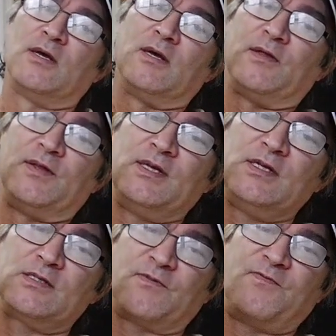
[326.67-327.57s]

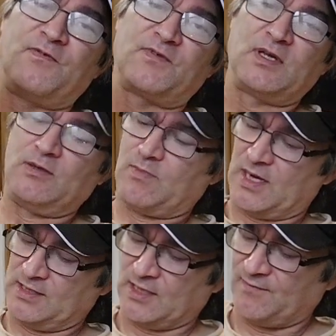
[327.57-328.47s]
these are 15 by
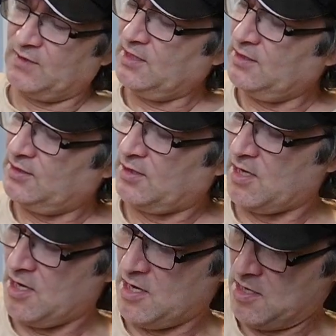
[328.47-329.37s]
70s,
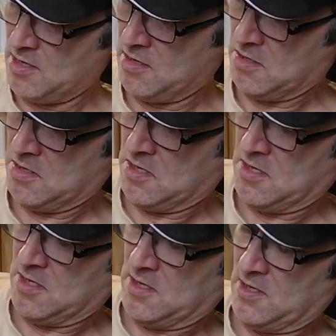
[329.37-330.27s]

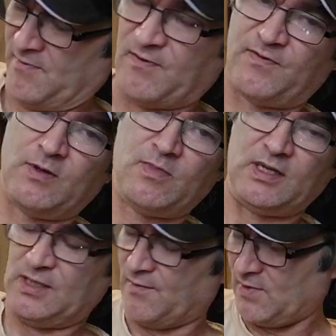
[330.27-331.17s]
15 by
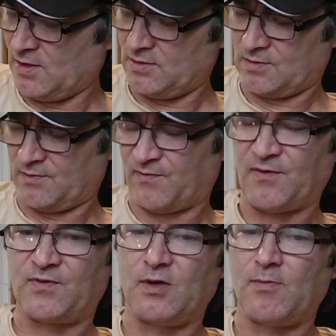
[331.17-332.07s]
70s,
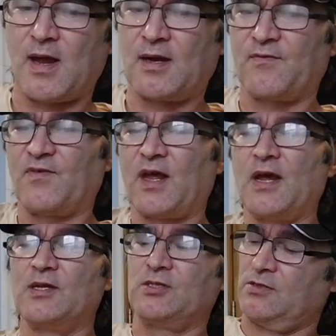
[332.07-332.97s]
15
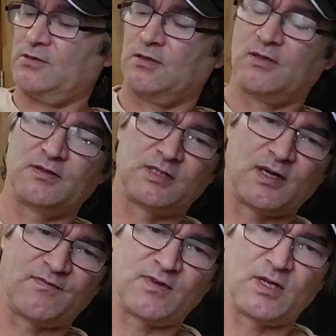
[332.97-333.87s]
magnification,
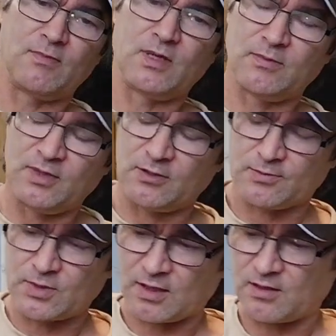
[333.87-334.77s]
70 millimeter
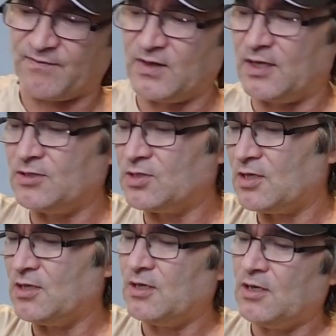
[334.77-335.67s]
objective lens.
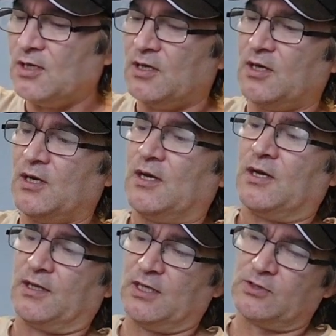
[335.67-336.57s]

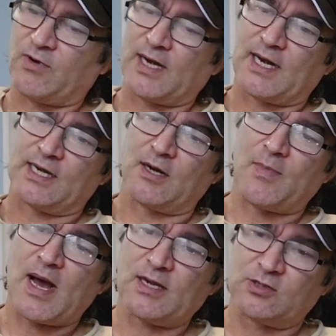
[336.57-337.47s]
These right out of the
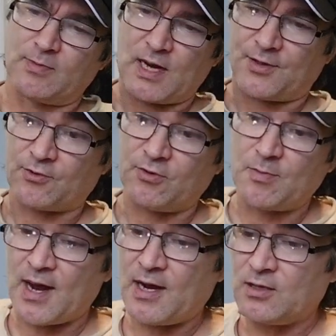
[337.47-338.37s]
box are about 3
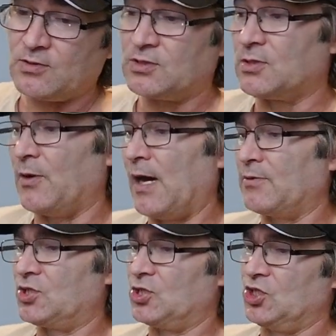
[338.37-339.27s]
pounds, so I would
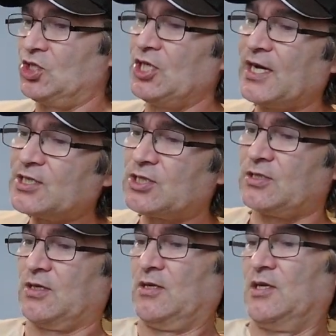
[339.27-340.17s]

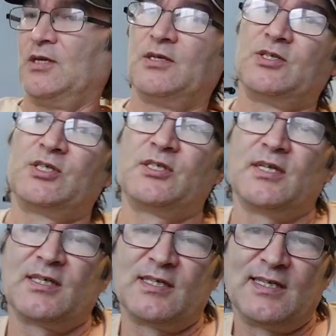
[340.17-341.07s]
suggest
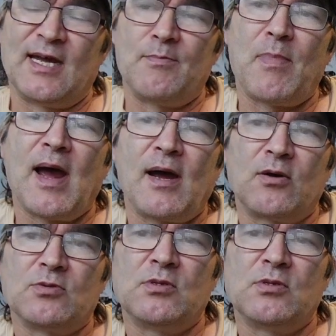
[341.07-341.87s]
6 to 10 pound